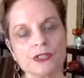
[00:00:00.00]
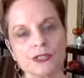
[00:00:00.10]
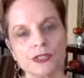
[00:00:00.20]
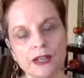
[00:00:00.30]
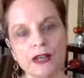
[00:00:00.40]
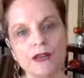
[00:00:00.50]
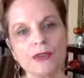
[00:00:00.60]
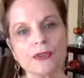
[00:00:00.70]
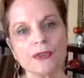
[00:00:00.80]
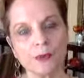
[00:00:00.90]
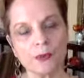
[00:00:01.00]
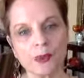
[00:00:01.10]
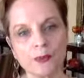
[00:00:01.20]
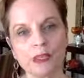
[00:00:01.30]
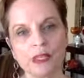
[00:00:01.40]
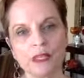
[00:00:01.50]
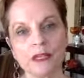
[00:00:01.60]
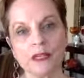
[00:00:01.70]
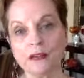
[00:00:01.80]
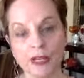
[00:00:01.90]
the health and the well-being
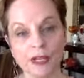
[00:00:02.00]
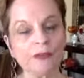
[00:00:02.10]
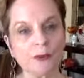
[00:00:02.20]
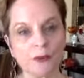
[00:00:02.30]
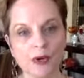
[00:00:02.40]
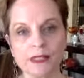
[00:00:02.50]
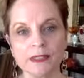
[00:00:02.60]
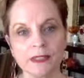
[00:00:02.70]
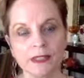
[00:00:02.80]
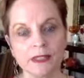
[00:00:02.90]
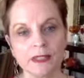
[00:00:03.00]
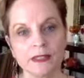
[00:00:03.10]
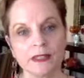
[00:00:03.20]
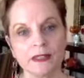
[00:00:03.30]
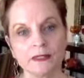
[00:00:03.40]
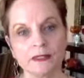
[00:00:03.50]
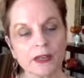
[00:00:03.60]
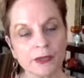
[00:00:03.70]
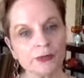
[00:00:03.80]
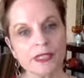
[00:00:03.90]
of everyone,
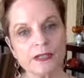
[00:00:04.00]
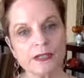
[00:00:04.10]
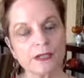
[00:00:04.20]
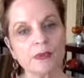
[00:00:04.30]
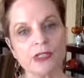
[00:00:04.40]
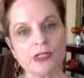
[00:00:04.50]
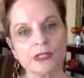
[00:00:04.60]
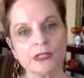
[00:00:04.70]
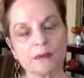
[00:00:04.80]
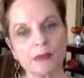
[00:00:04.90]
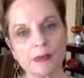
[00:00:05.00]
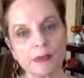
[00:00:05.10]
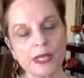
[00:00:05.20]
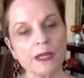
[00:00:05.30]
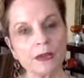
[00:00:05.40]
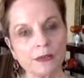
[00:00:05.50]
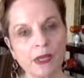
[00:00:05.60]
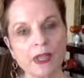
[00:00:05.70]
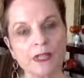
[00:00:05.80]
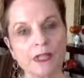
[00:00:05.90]
not only this patient, but my other
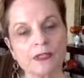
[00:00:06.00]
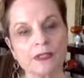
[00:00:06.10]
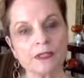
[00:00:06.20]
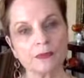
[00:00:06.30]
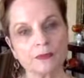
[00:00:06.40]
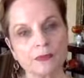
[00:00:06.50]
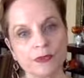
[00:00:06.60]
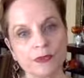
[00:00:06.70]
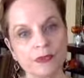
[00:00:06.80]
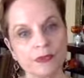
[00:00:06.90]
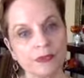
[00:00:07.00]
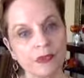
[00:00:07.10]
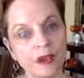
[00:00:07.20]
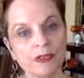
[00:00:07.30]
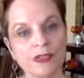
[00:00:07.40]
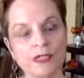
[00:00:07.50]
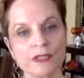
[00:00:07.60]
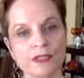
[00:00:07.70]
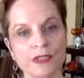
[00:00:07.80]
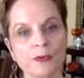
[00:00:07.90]
patients, the colleagues
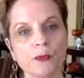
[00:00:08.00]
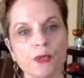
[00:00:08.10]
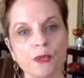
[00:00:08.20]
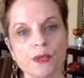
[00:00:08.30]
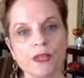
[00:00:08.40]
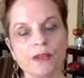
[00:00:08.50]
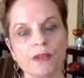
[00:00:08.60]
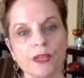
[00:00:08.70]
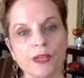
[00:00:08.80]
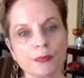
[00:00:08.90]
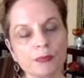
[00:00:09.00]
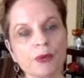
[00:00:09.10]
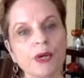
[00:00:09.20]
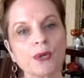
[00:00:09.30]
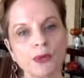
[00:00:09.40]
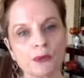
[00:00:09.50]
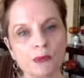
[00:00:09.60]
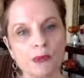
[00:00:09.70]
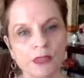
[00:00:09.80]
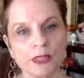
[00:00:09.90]
that I work with, and the broader
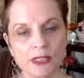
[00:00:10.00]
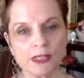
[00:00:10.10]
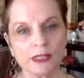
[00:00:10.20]
community.